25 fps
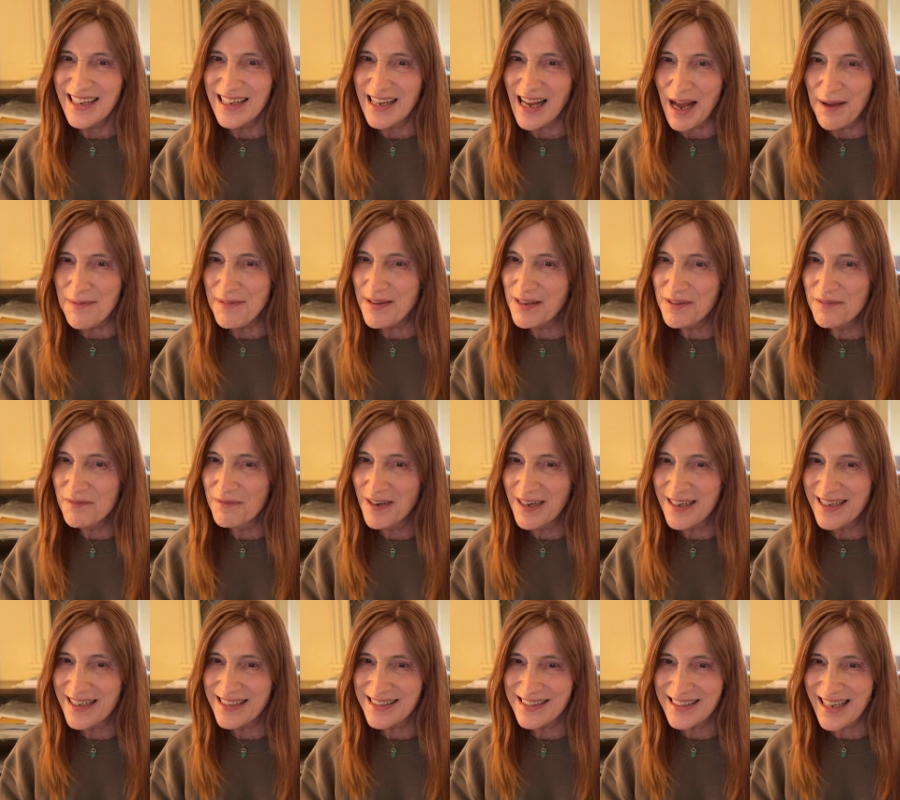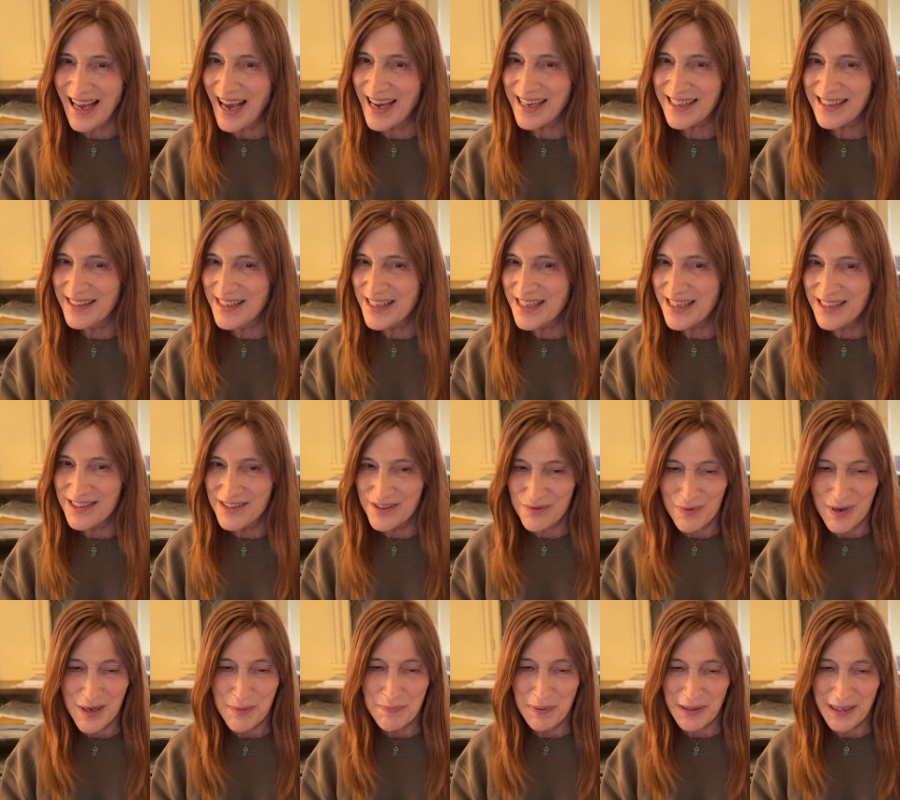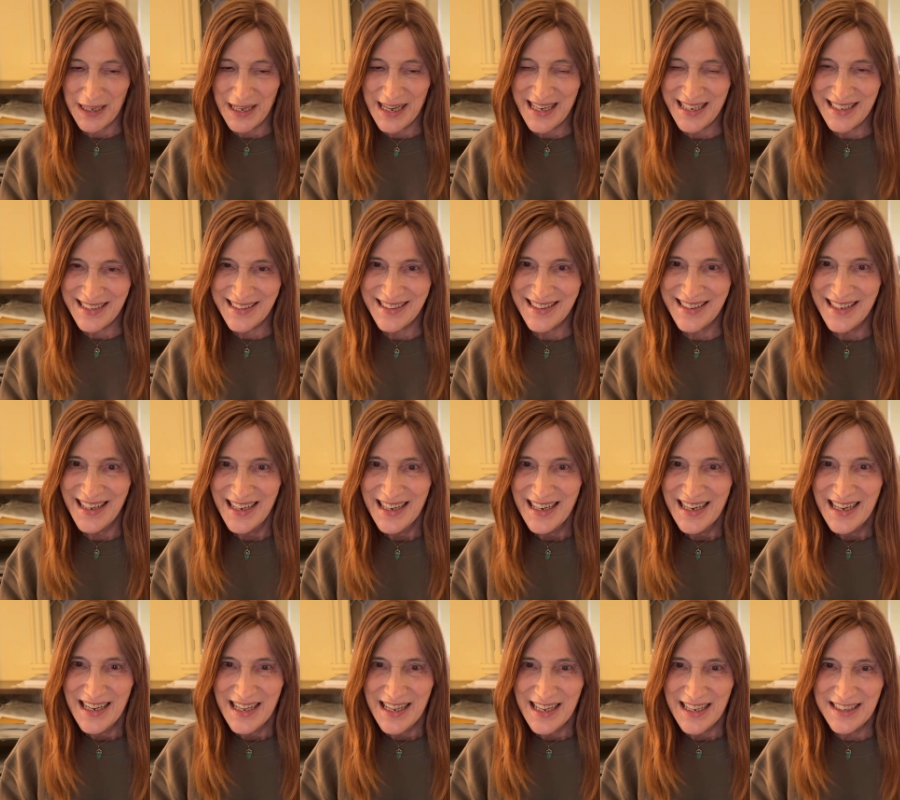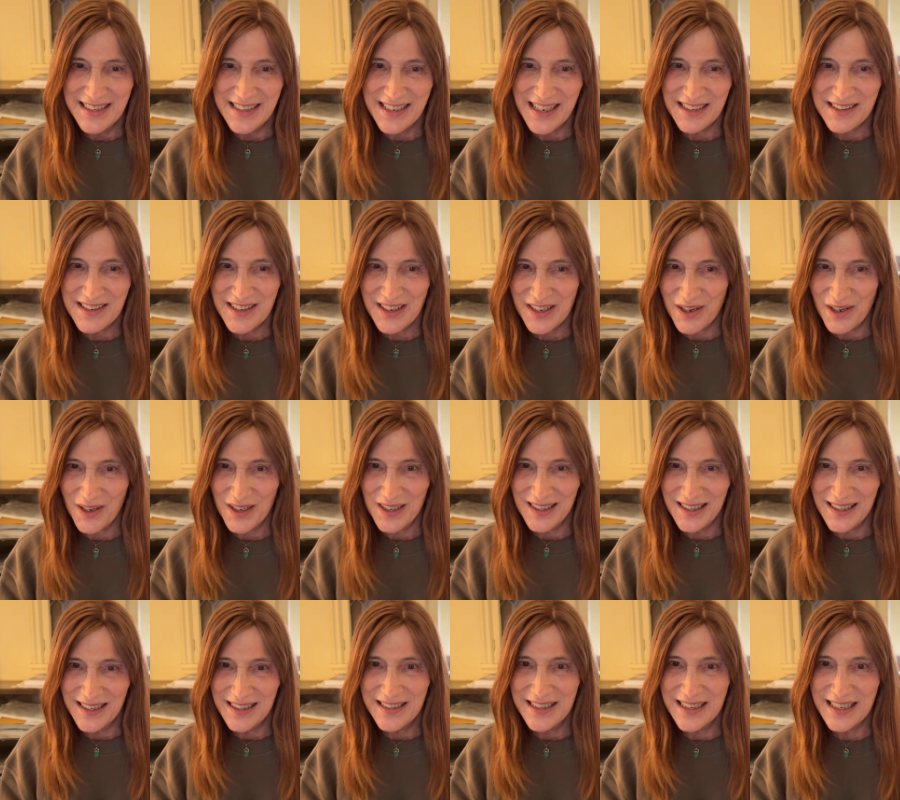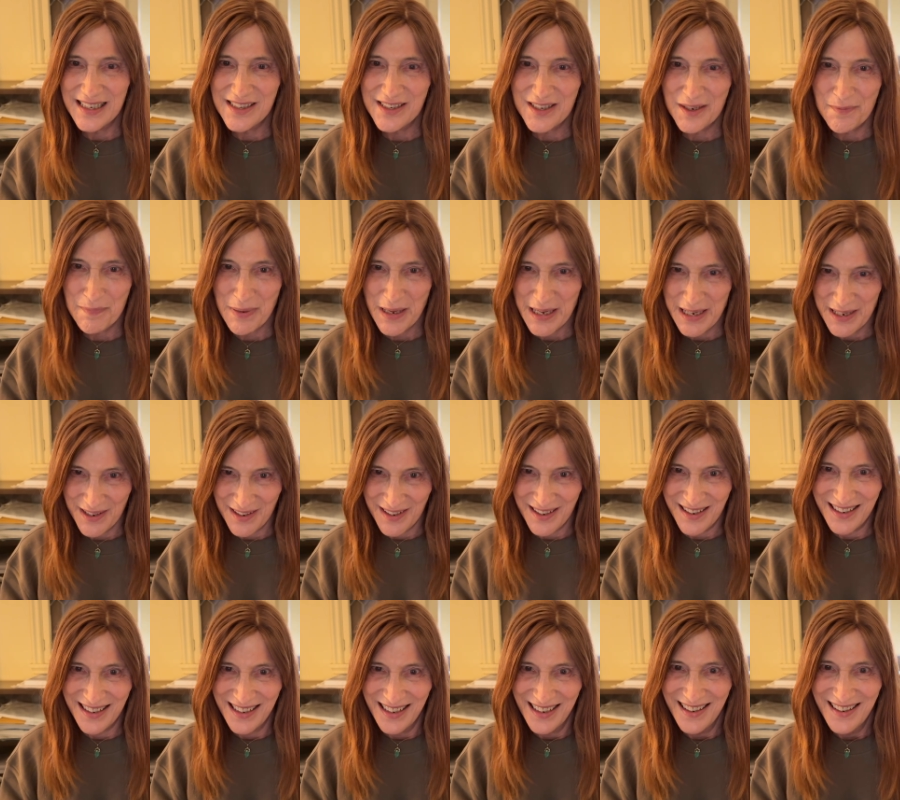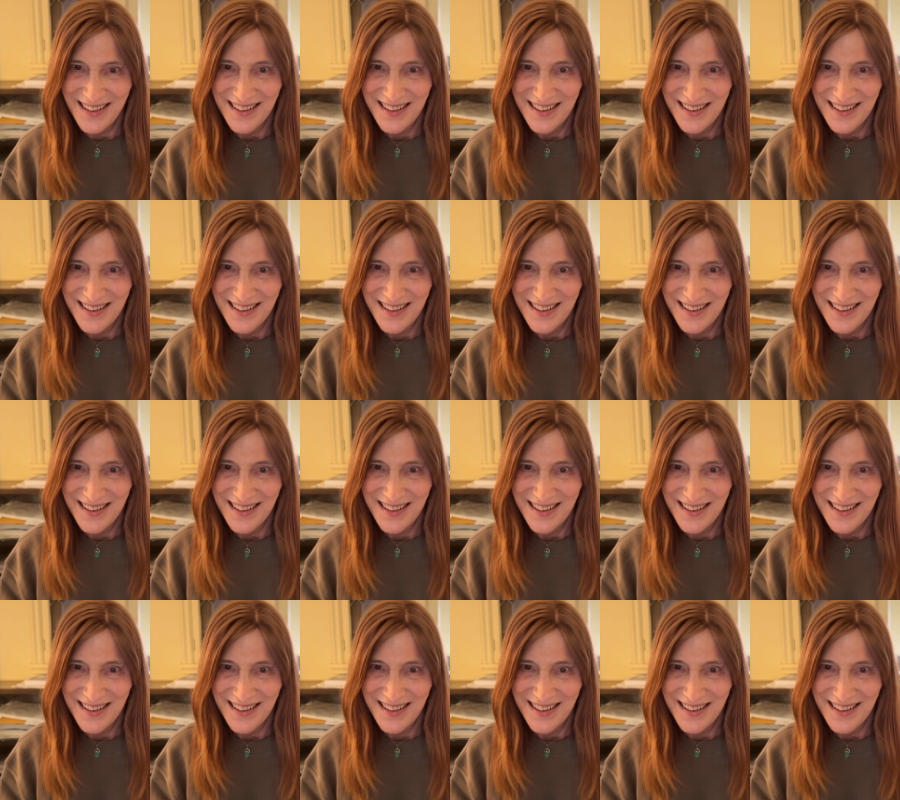I mean, what exactly is replaced? Does it all disappear?